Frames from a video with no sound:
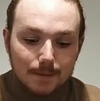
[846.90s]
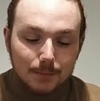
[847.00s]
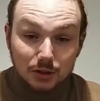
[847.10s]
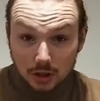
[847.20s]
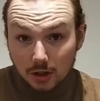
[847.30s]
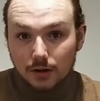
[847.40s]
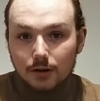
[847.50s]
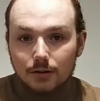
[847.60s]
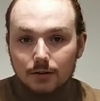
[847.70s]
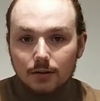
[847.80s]
But it's harder,
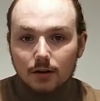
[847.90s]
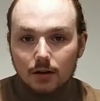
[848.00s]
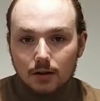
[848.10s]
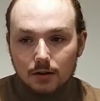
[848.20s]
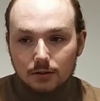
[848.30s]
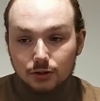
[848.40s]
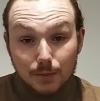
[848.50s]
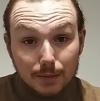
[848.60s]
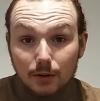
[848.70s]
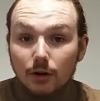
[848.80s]
so
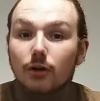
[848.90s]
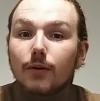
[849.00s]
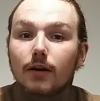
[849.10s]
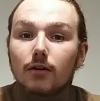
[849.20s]
people don't do it,